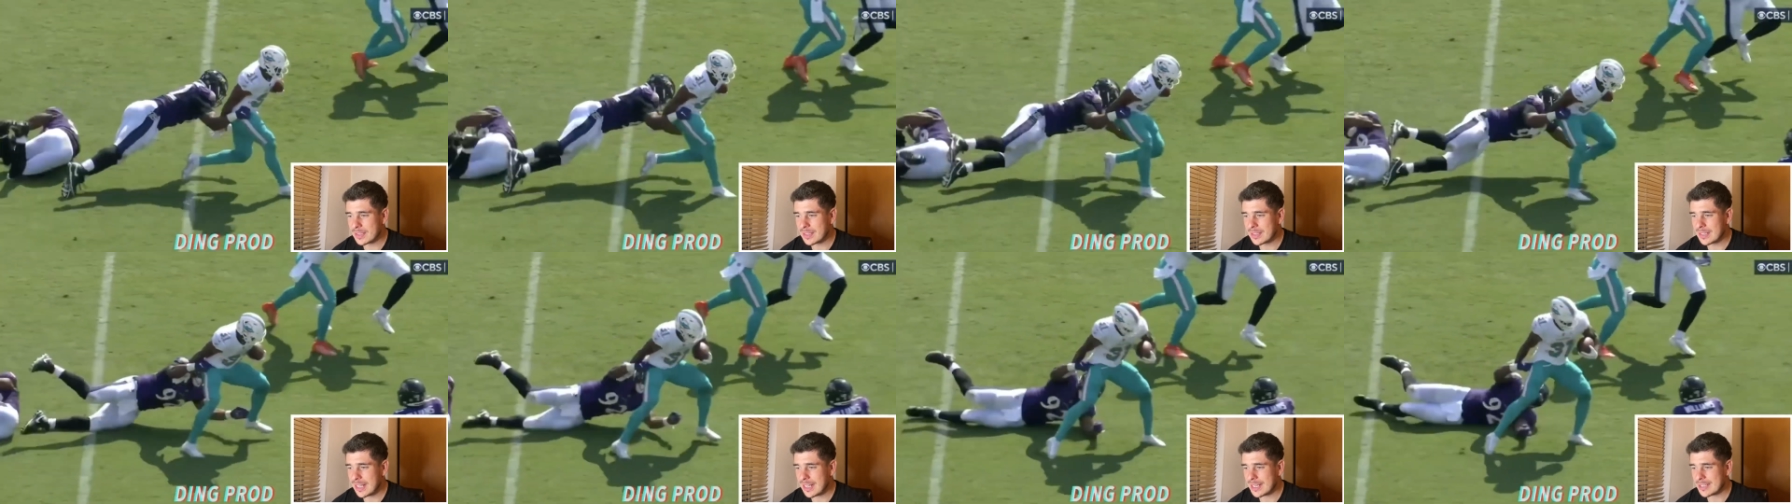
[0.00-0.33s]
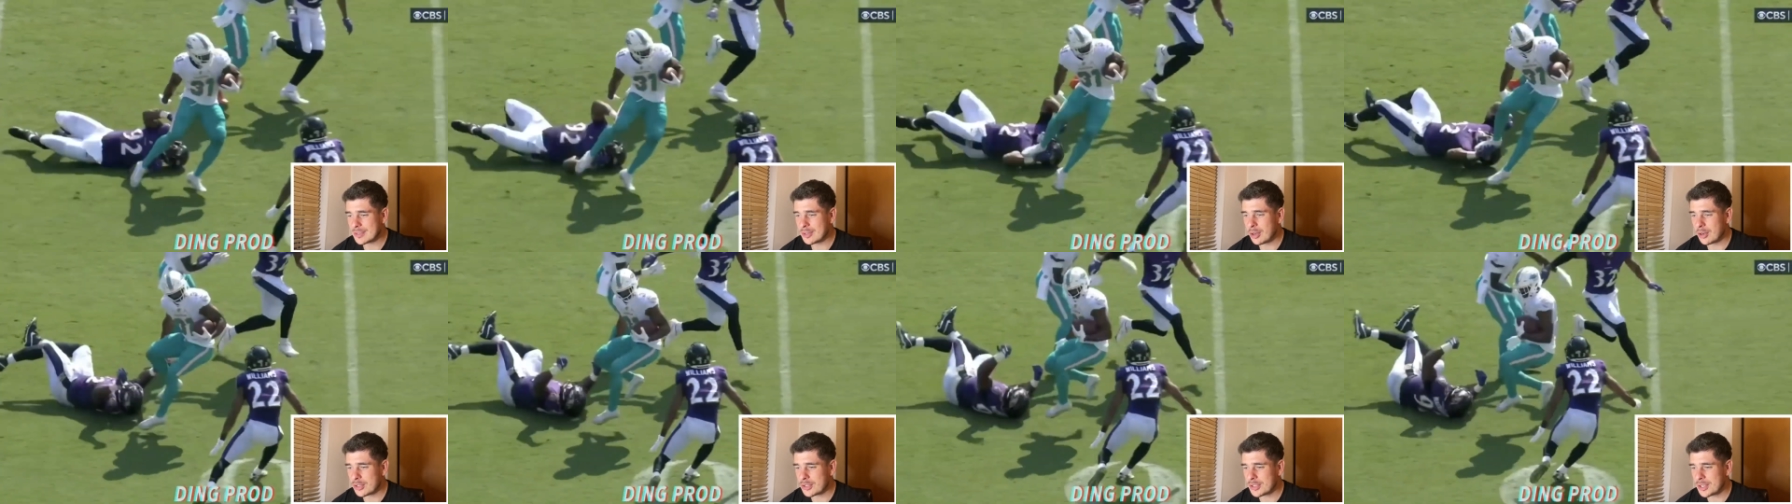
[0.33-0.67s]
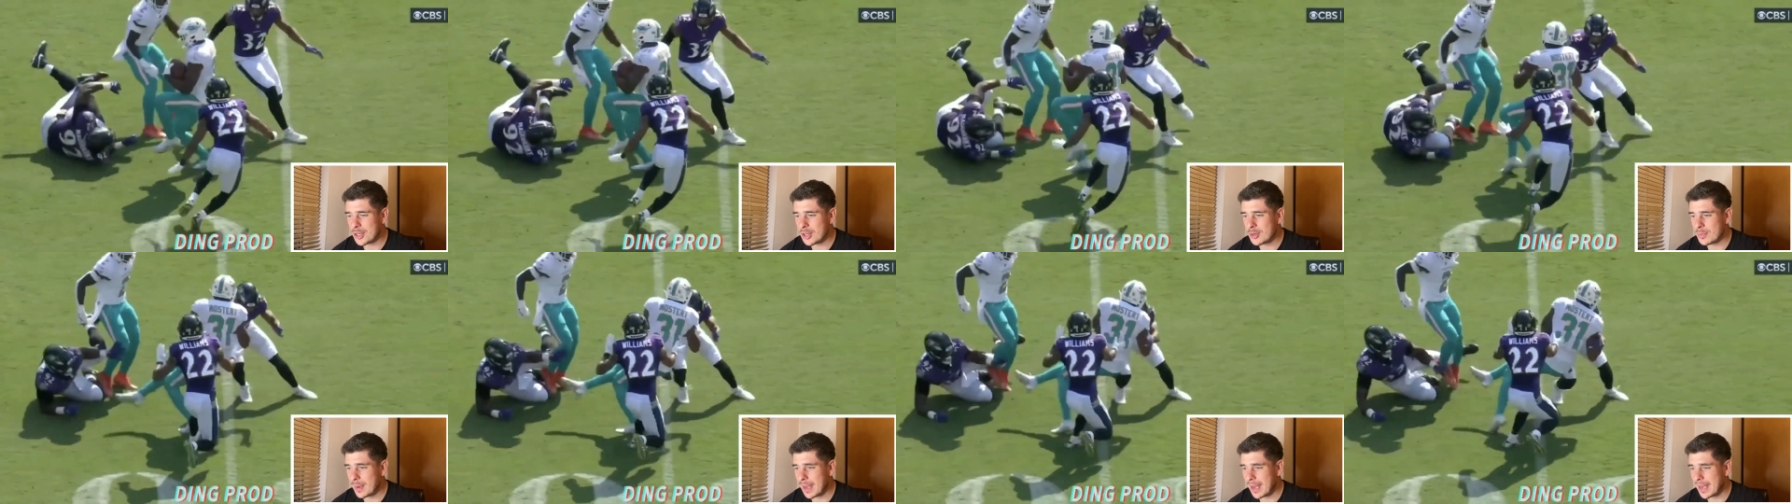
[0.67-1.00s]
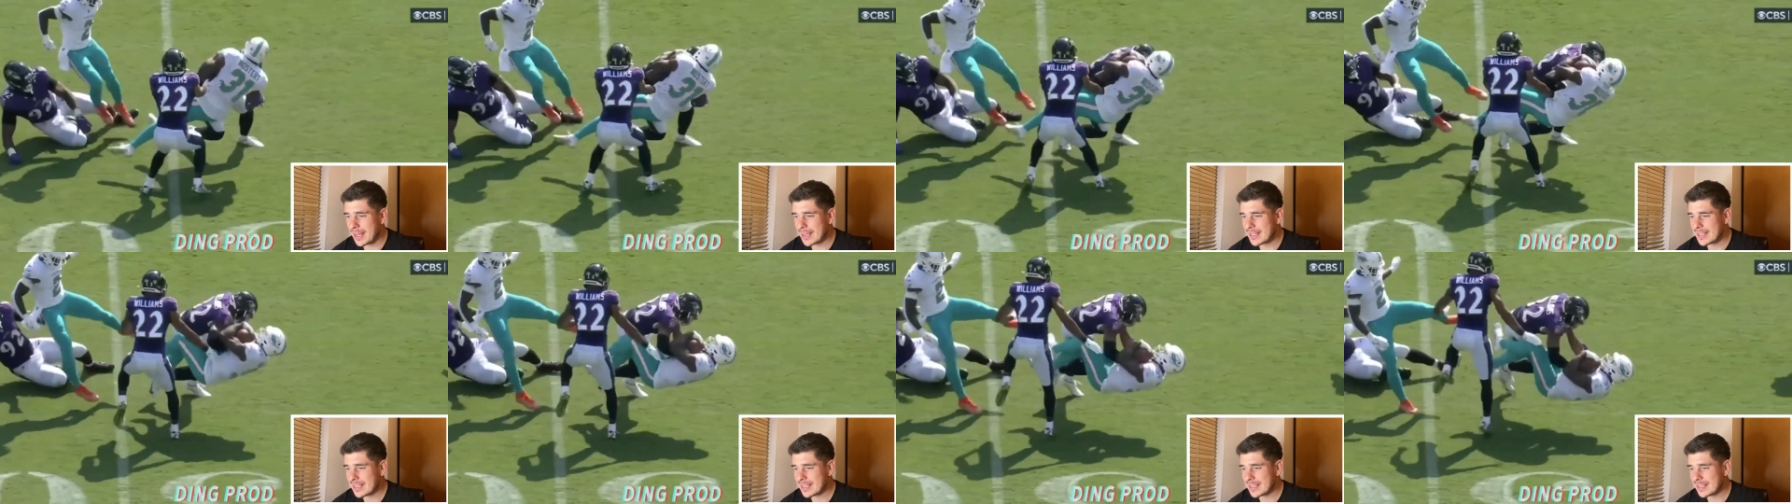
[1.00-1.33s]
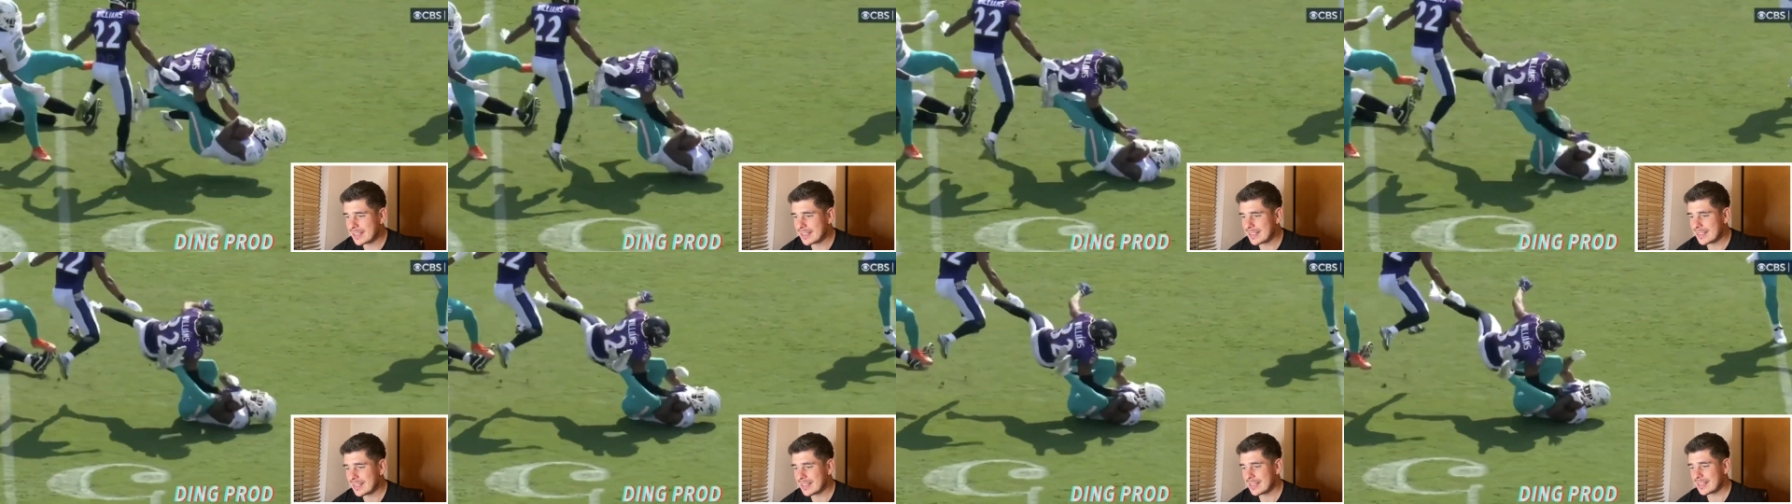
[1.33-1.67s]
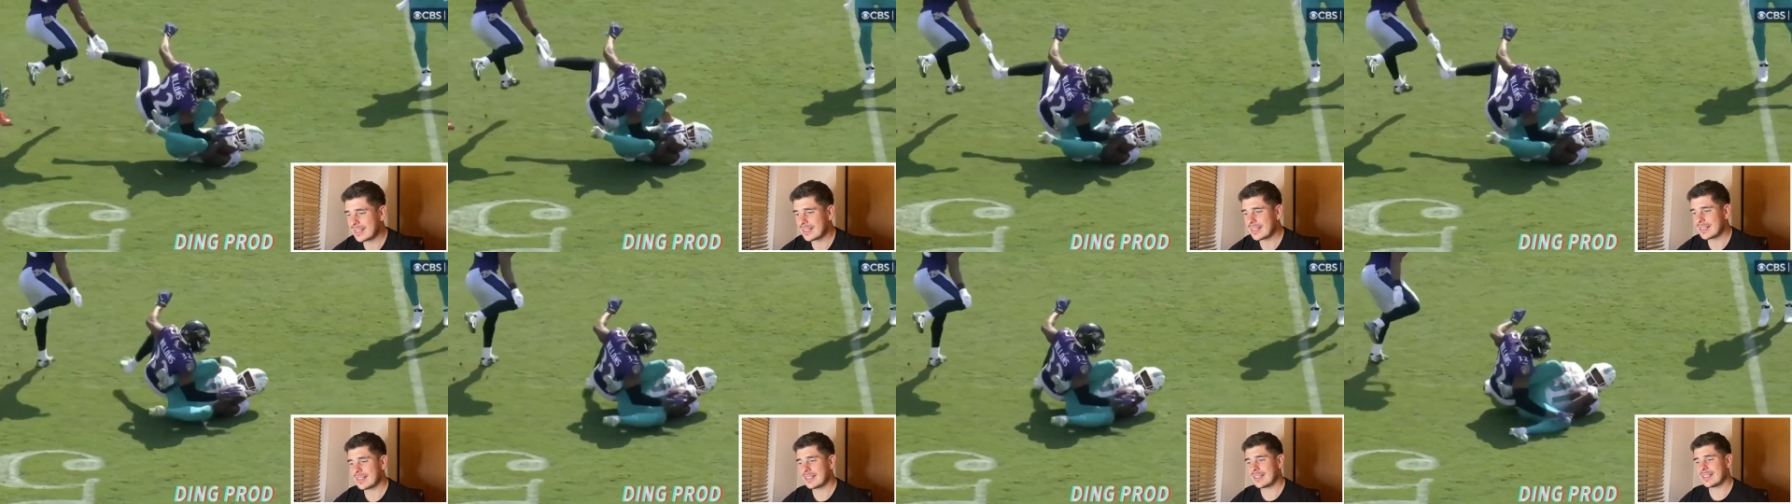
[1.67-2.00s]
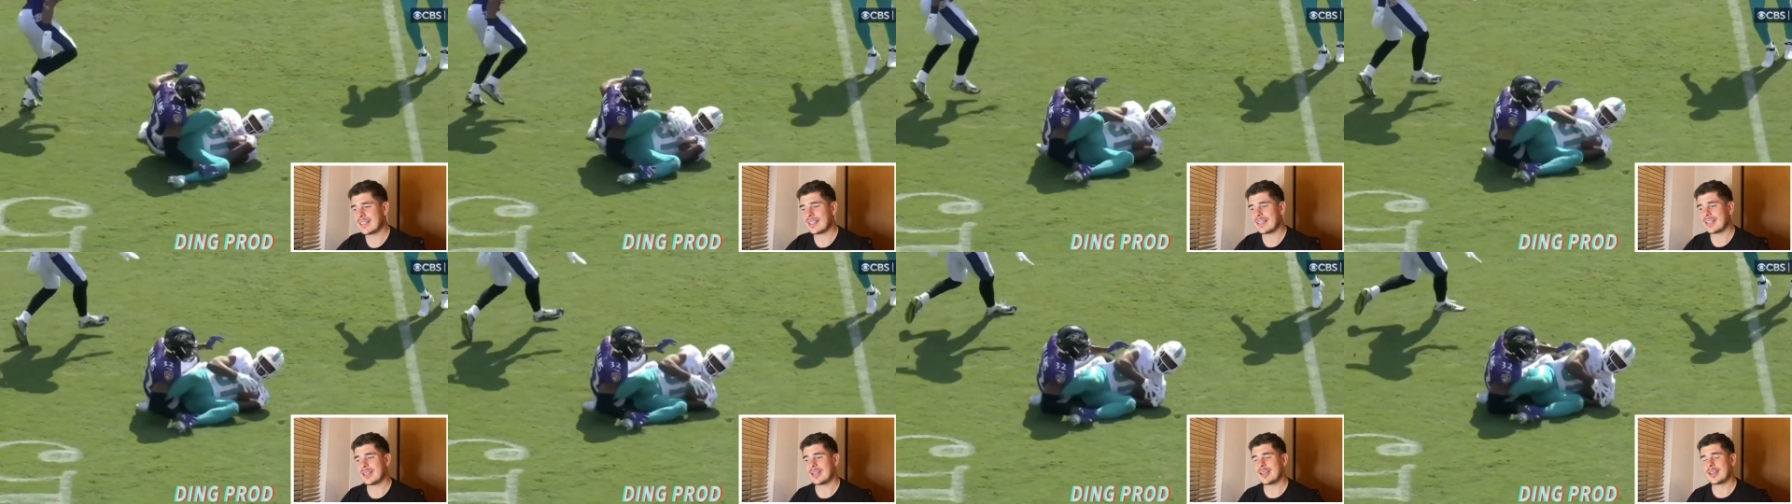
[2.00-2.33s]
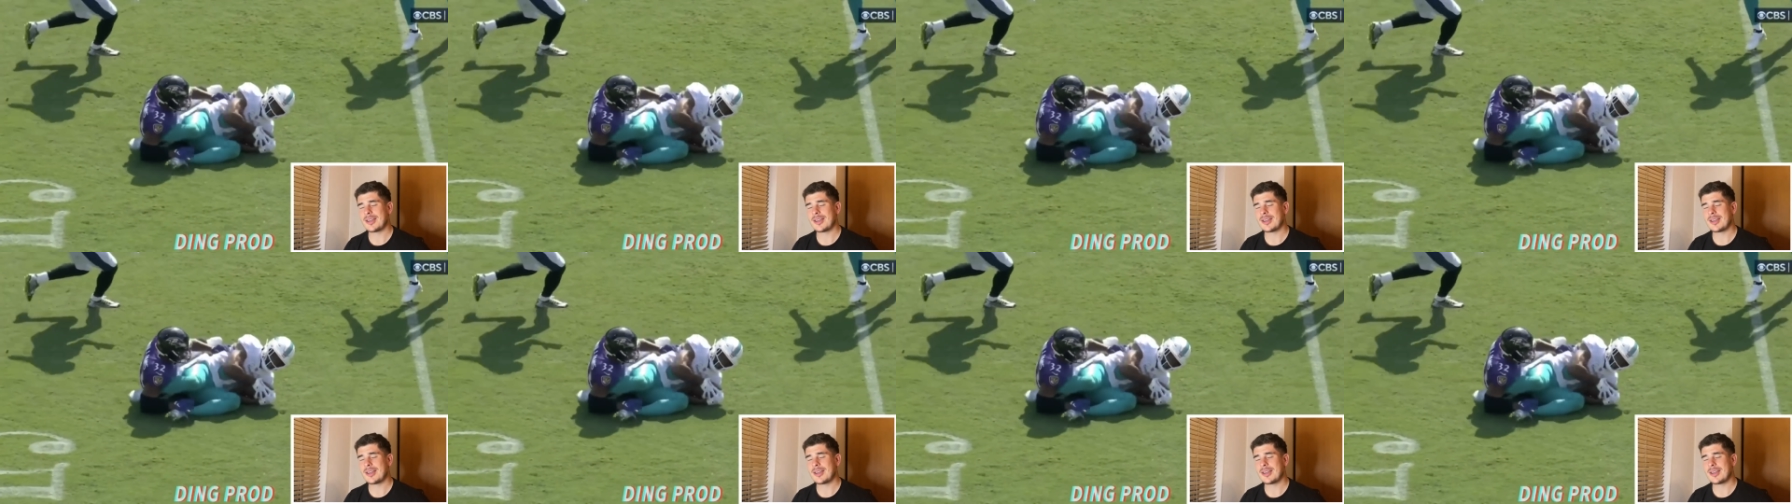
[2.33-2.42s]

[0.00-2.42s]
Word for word: That's not too bad. You see Williams